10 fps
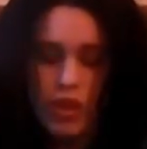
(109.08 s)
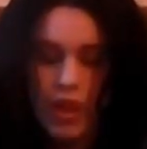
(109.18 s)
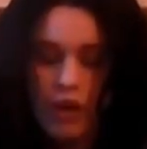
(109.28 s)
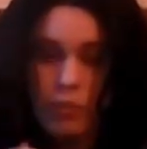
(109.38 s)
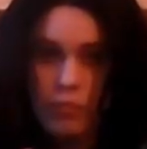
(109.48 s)

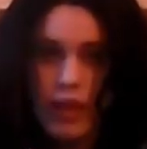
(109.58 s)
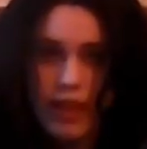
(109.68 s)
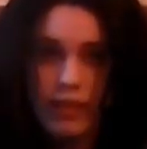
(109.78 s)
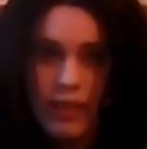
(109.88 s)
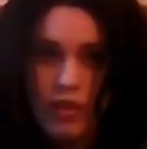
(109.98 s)
So
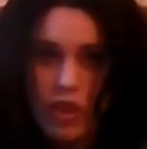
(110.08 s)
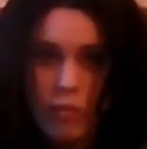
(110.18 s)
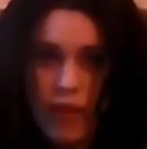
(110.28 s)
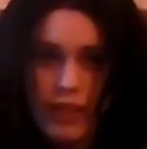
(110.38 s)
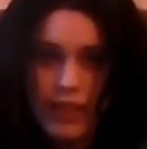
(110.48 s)
yeah, little
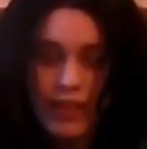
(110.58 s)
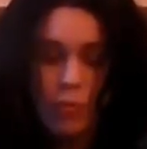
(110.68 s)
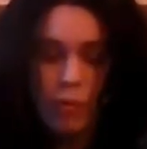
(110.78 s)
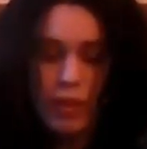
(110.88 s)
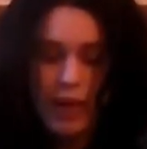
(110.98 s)
tub of Vaseline is
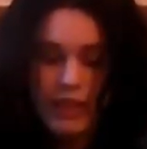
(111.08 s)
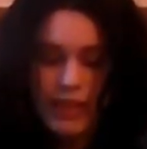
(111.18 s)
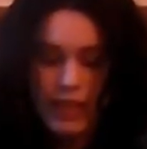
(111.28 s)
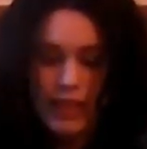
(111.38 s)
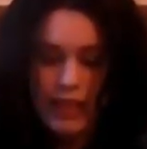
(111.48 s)
probably the best
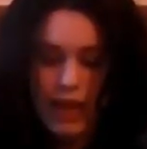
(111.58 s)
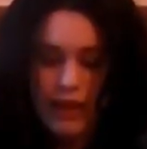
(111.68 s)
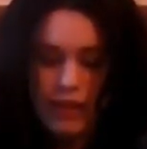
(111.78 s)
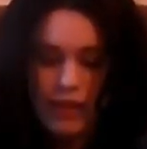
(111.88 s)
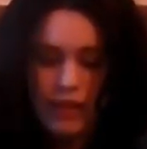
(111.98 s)
thing you can
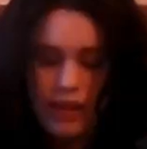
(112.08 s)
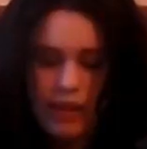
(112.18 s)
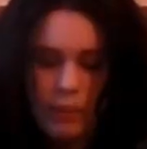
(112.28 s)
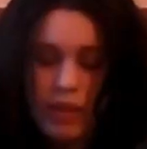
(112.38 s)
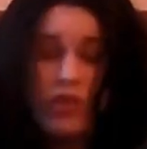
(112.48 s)
get.
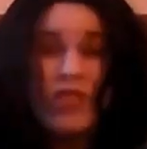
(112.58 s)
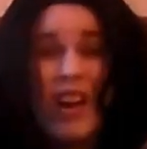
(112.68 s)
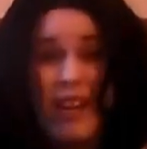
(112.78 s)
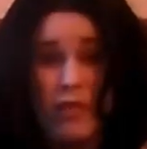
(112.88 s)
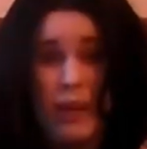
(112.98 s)
It does
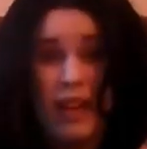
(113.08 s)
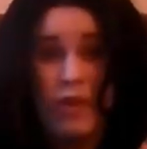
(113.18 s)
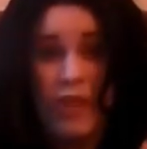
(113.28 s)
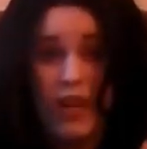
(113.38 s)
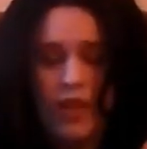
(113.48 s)
not have to be
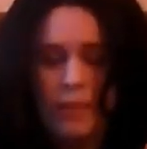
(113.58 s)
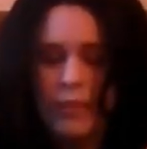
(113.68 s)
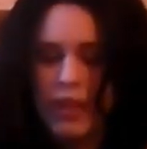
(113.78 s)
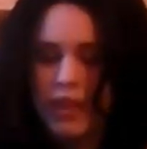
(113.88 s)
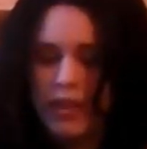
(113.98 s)
aloe vera.
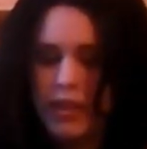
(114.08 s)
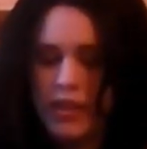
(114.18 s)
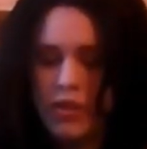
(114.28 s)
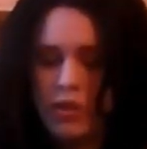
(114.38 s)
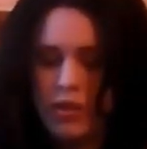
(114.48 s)

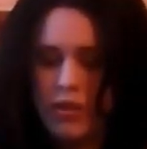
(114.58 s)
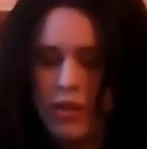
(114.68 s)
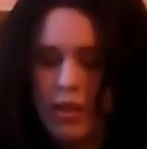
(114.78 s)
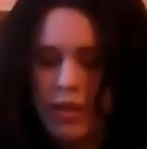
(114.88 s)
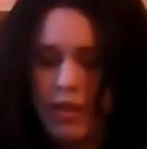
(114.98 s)
This is
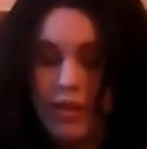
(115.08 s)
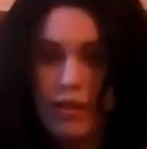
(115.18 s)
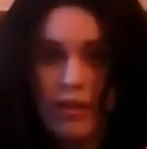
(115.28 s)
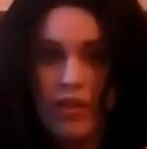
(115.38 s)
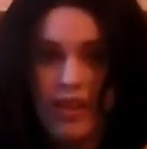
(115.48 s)
just,
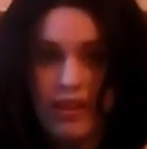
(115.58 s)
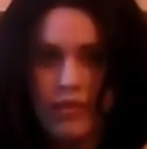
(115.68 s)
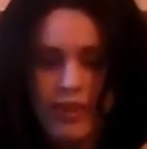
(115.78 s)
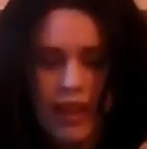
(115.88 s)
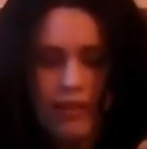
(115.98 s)
I got it in a
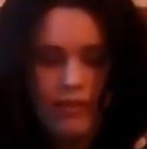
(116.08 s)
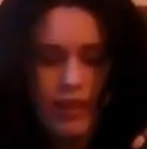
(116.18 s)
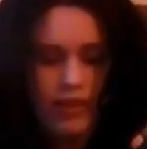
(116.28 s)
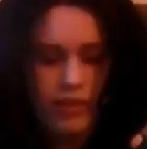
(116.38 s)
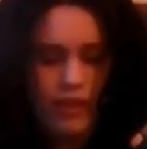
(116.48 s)
little set
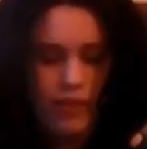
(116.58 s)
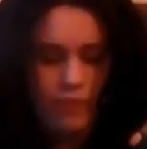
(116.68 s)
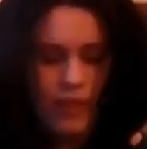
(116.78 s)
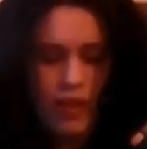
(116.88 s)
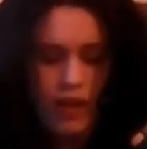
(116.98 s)
thing, so.
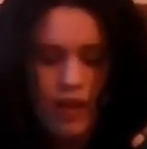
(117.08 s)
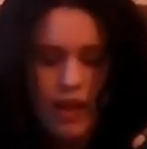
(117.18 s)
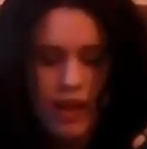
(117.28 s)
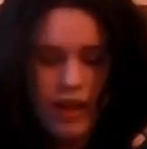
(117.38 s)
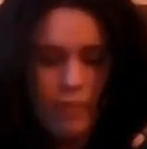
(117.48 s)

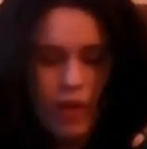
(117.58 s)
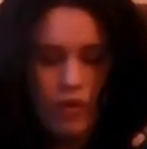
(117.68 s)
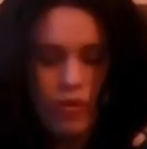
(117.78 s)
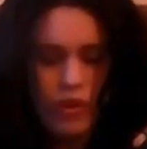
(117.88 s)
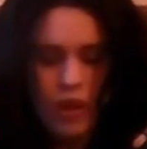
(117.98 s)

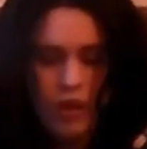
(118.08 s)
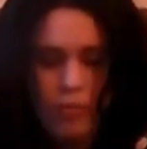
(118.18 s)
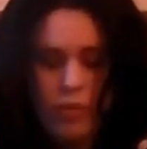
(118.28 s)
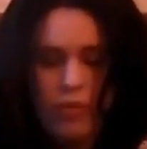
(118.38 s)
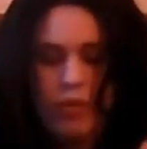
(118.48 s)
And
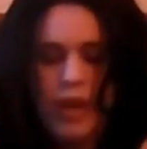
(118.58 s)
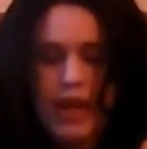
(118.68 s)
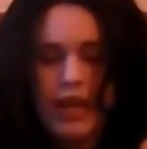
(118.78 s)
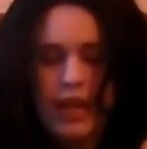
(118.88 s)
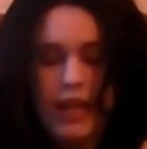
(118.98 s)
also
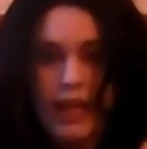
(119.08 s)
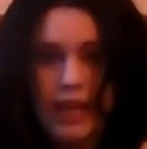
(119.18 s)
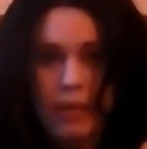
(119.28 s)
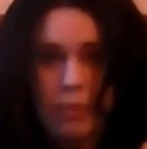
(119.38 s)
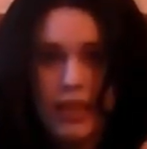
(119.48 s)
a
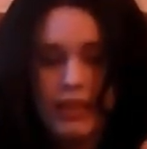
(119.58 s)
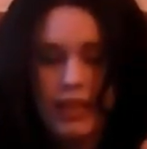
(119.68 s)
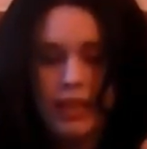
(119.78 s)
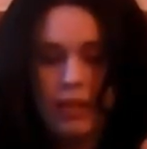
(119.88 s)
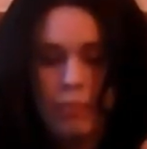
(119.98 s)
clear
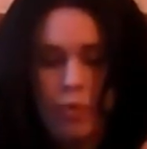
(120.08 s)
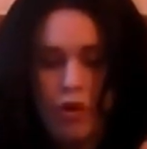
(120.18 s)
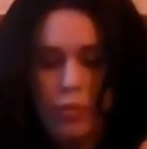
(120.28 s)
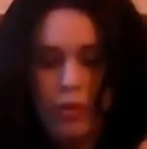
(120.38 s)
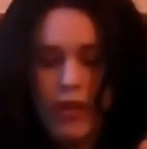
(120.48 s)
plastic
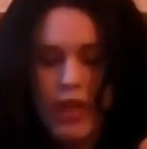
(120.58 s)
bauble.